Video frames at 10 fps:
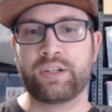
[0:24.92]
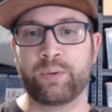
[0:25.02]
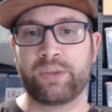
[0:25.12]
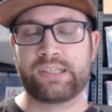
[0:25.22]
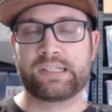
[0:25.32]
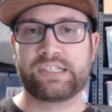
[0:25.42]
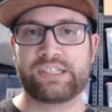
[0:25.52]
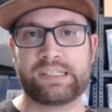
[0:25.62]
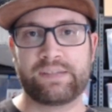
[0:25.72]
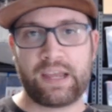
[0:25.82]
with those
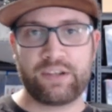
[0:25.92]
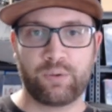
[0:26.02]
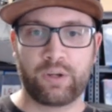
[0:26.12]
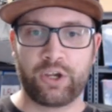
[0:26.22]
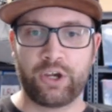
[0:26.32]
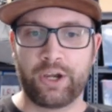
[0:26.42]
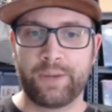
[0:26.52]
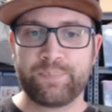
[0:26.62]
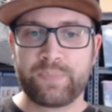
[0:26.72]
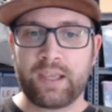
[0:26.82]
glitches if they do occur.
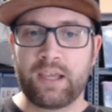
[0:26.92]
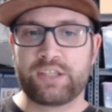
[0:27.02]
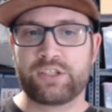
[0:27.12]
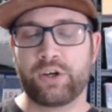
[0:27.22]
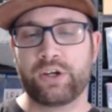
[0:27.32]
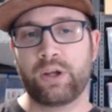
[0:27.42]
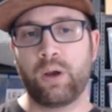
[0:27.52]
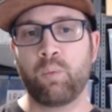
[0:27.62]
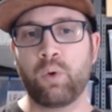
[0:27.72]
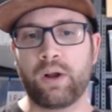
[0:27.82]
So
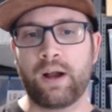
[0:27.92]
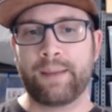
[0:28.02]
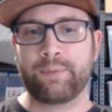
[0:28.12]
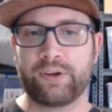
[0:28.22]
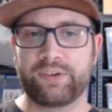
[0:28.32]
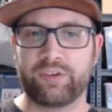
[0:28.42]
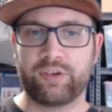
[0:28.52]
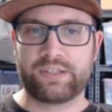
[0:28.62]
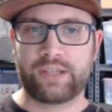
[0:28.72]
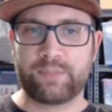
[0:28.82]
what I'm going to
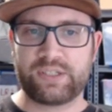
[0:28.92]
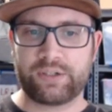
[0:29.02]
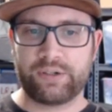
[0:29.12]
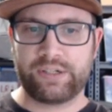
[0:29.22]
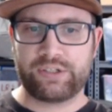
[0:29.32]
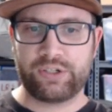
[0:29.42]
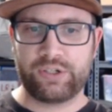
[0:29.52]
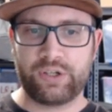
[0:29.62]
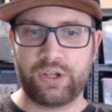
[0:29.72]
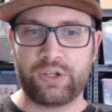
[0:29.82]
do is I'm just going to
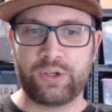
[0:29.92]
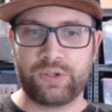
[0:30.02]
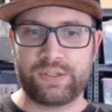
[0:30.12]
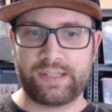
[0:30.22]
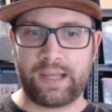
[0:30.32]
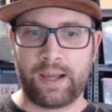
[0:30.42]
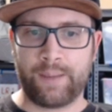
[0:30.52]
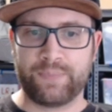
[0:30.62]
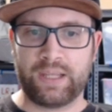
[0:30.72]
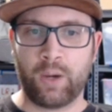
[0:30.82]
use the
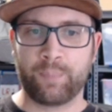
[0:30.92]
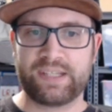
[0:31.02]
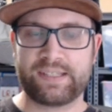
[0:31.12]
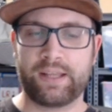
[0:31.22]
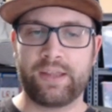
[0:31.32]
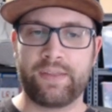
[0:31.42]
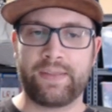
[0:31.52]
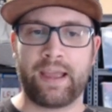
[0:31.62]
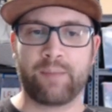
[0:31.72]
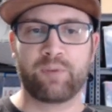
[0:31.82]
Reseller that
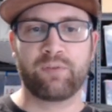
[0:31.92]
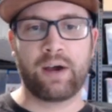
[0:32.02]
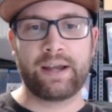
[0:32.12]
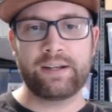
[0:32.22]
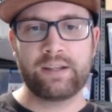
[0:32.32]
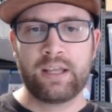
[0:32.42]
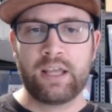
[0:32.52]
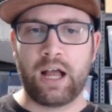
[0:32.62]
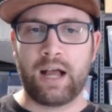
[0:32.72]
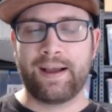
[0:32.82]
they have provided.
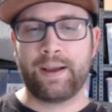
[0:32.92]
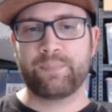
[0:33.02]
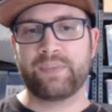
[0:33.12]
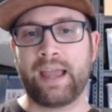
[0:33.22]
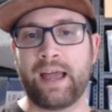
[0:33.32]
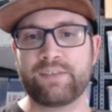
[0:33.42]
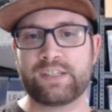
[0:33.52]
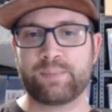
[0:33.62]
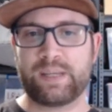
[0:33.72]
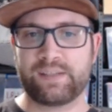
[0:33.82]
They have
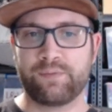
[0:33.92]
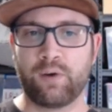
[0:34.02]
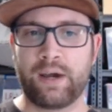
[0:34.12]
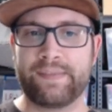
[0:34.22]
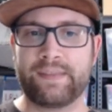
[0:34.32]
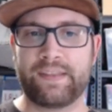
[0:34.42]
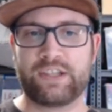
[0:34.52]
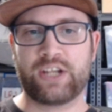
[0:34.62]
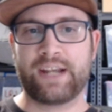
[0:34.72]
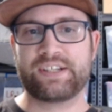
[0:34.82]
specified that the
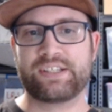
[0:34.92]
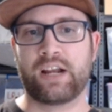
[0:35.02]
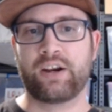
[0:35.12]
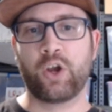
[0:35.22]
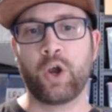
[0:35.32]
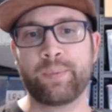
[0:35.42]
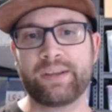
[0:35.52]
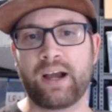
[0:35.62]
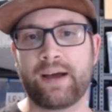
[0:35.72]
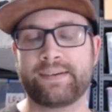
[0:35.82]
changes are in home and
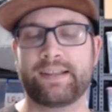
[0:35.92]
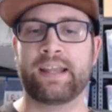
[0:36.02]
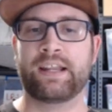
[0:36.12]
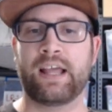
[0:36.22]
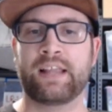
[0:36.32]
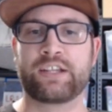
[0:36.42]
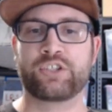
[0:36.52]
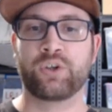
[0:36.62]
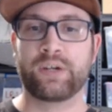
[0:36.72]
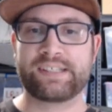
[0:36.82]
garden and
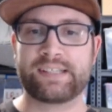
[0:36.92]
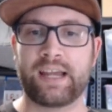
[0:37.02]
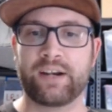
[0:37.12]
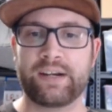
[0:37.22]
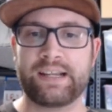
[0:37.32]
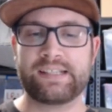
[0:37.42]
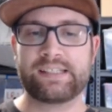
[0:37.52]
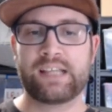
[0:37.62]
electronics categories,